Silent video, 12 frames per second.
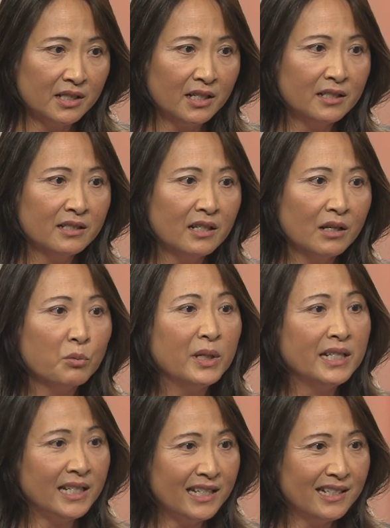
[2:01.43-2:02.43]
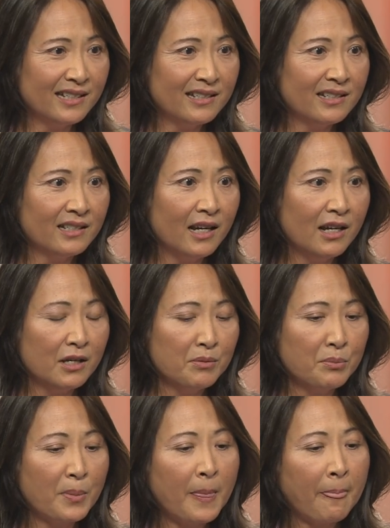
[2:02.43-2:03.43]
that we needed.
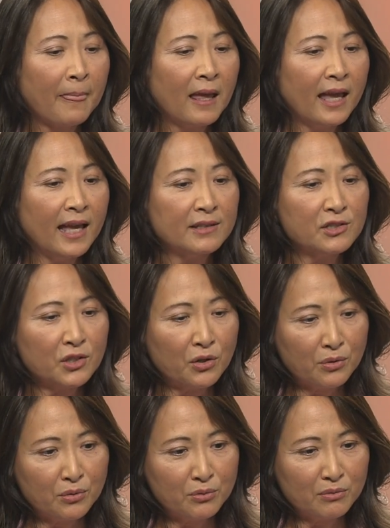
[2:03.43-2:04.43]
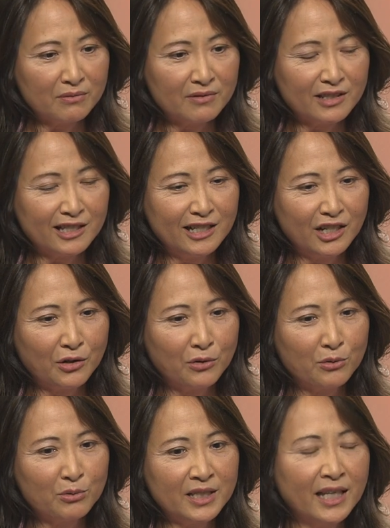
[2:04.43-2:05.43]
Um, and so, you
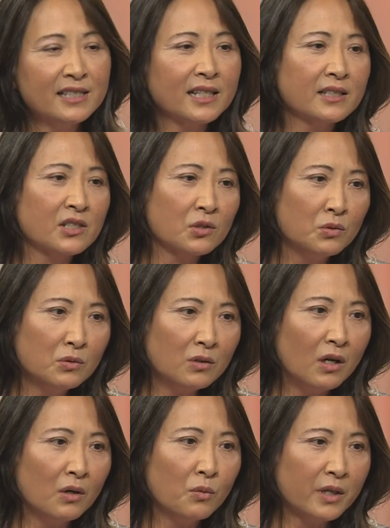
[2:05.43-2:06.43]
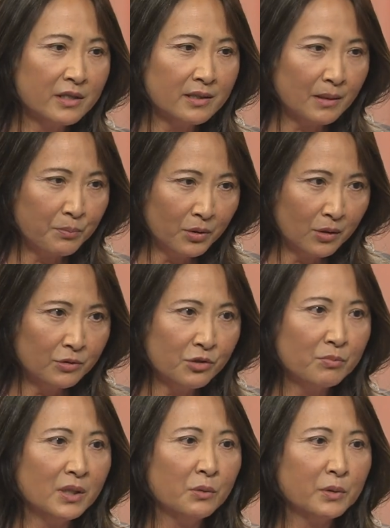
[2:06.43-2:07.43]
know, kids at school always
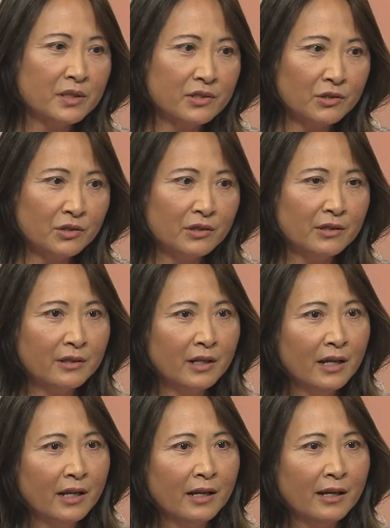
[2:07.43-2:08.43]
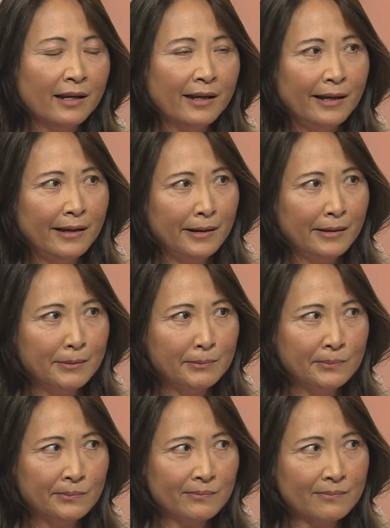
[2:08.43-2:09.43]
approached me with certain.
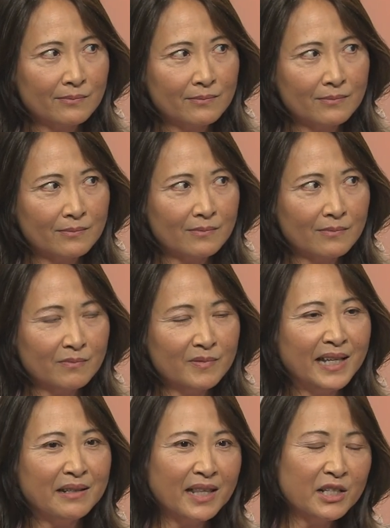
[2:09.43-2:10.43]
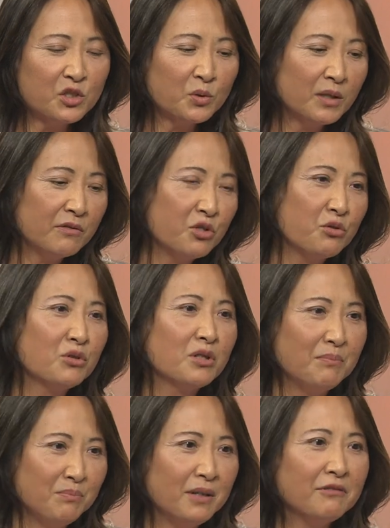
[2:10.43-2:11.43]
Um, they, they sort of drew a
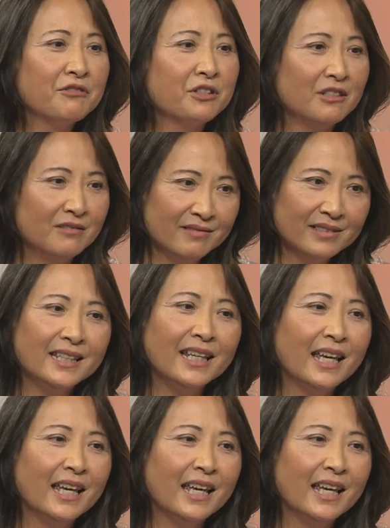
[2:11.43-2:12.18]
Deference. buffer. Yeah,